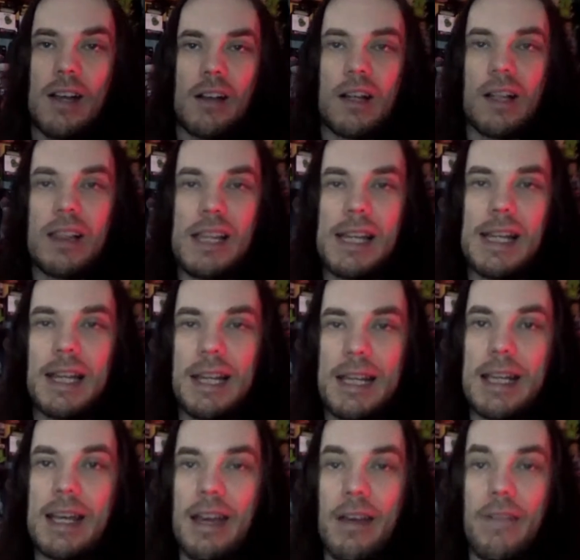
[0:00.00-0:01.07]

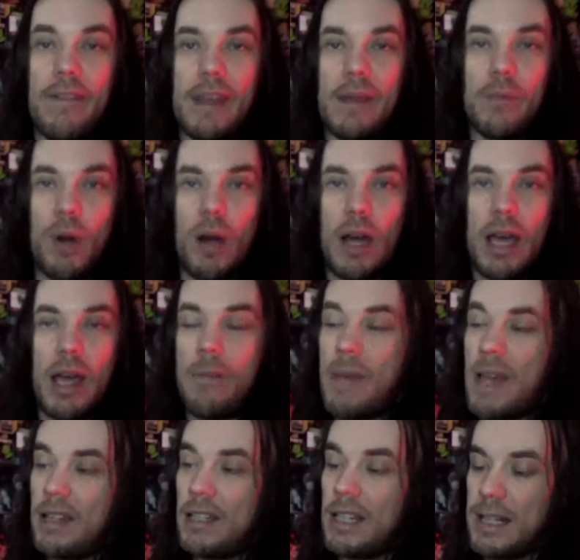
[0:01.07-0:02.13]
Clearly a thing by
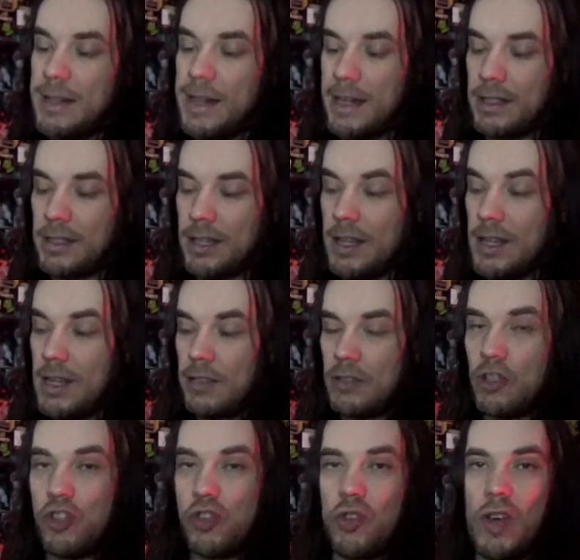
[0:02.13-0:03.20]
Matty Collector
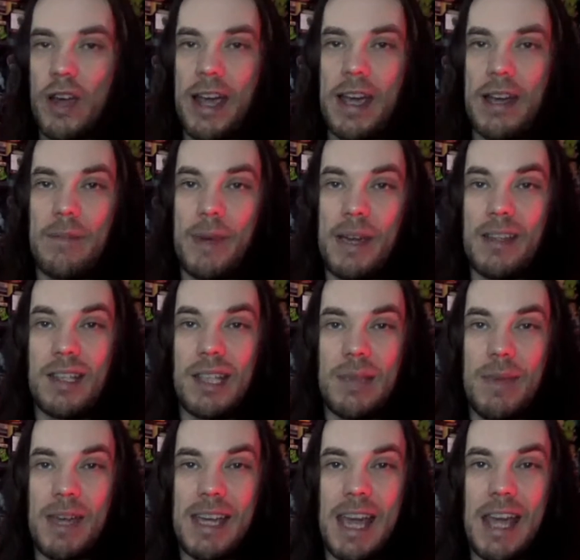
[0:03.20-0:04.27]
to try and basically
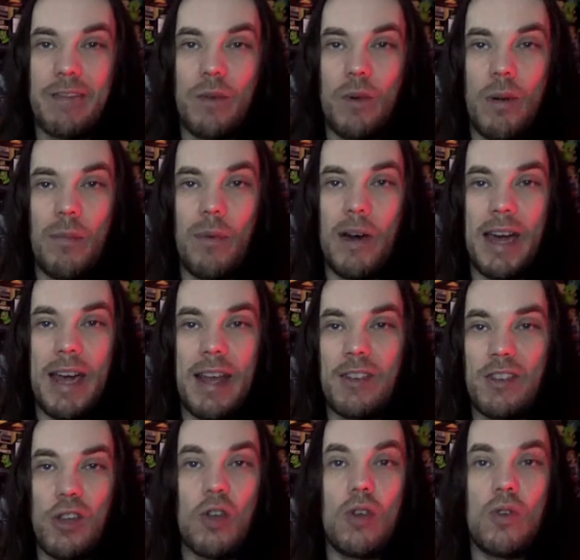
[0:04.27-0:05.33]
make everyone buy
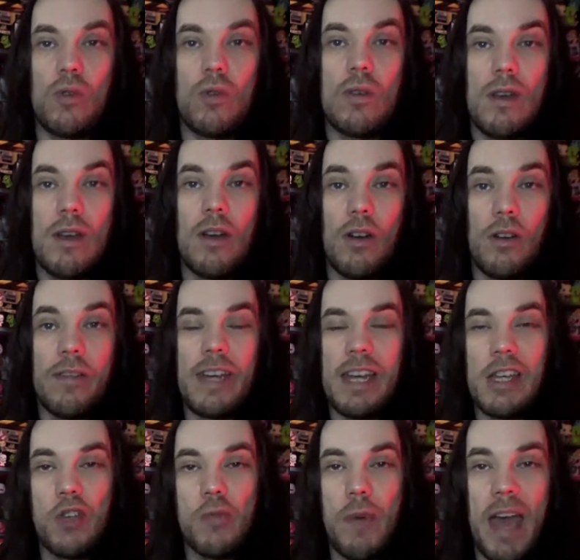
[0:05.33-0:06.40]
2 of
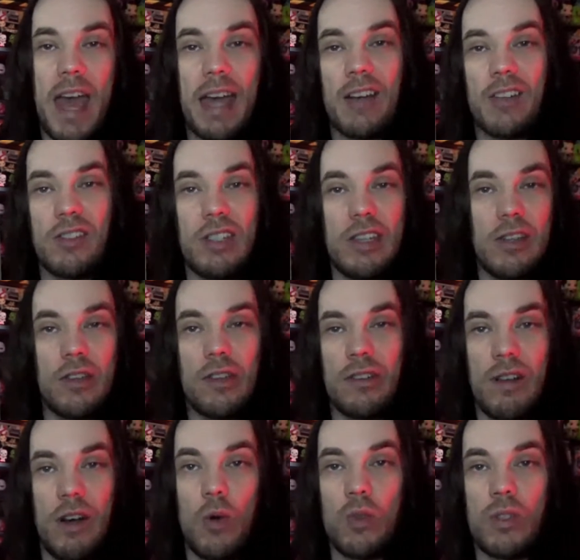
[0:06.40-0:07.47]
each pack so you
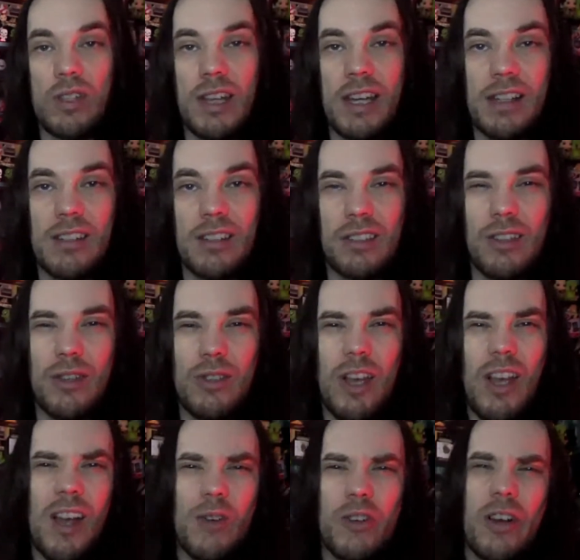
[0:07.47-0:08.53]
can alternate the suits,
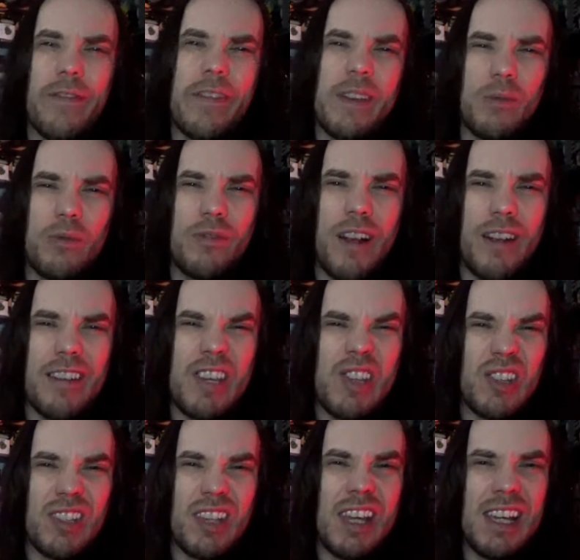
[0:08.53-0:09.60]
which I think was very
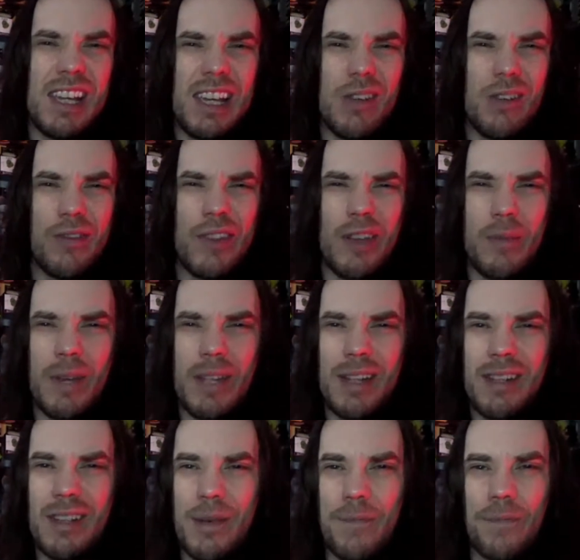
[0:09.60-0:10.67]
sneaky of them,
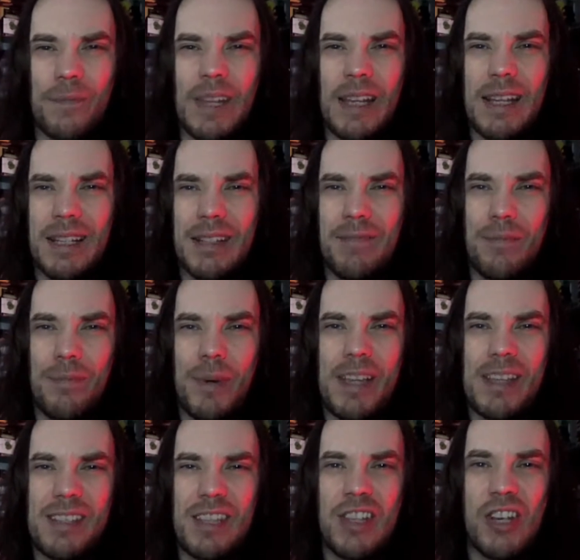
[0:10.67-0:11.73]
and
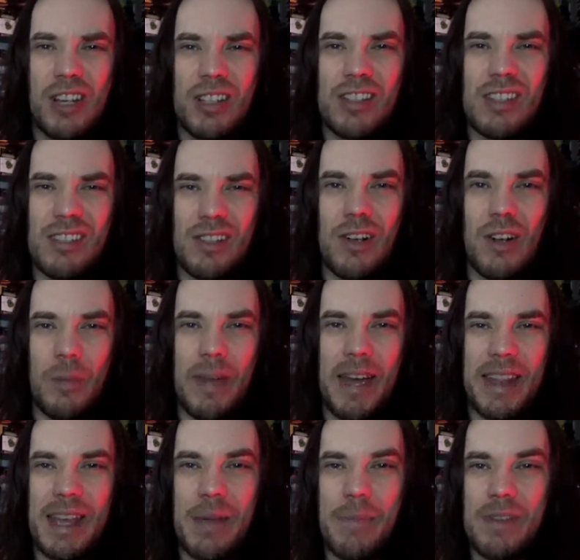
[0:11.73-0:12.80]
basically just says a lot
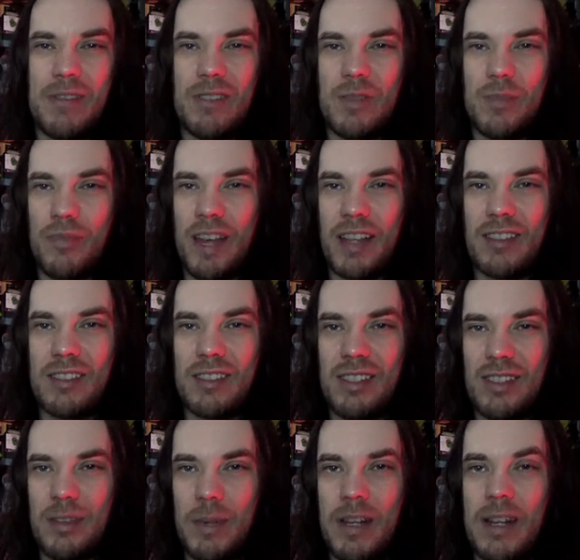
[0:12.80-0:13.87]
about their business
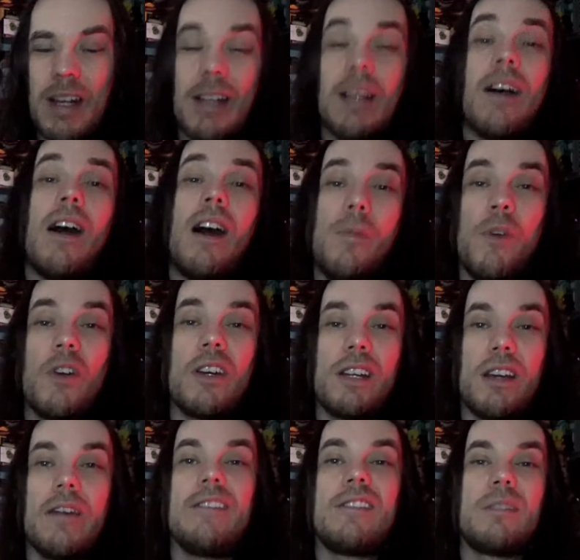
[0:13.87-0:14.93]
practices. I mean, I'm not going to
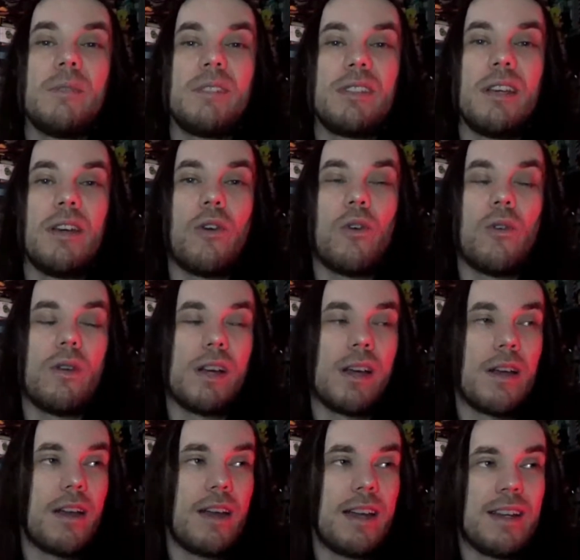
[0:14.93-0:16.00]
go into Mattel
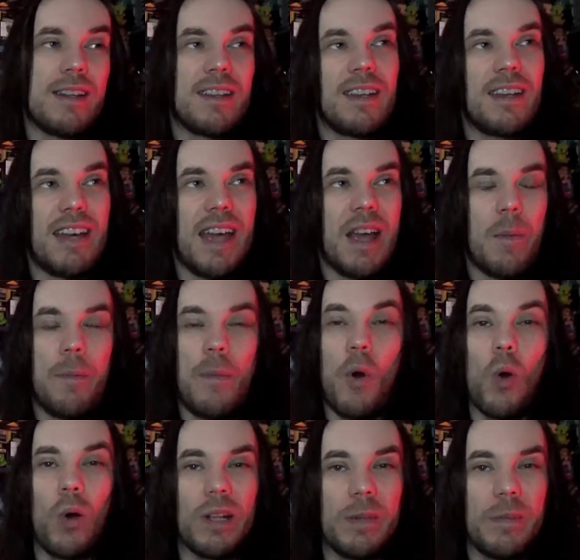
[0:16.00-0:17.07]
and how
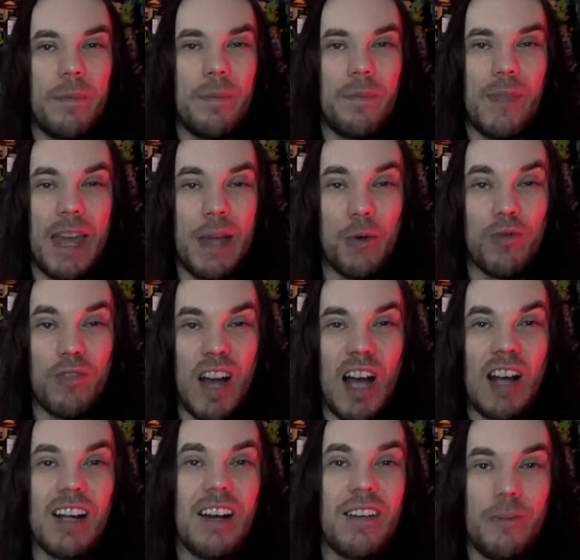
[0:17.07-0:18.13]
poorly they were
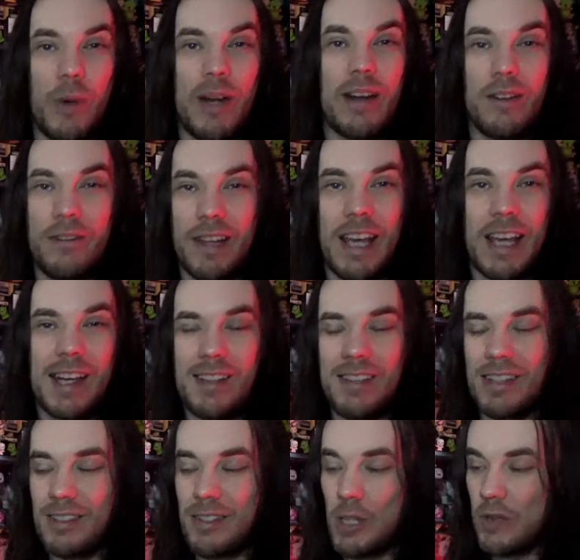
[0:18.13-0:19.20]
run. I went over that in the
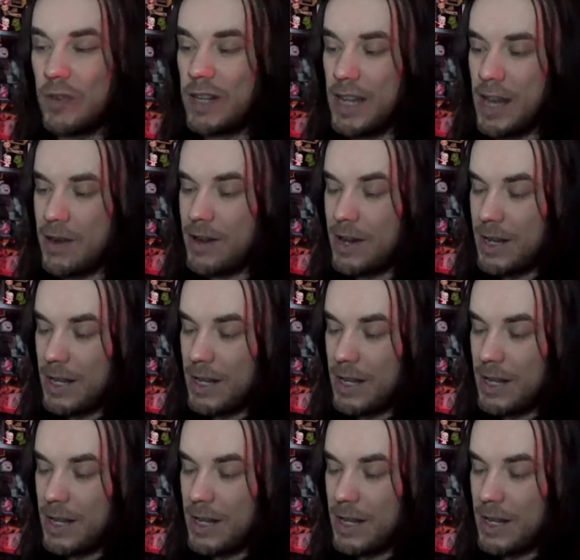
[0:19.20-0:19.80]
6-inch video.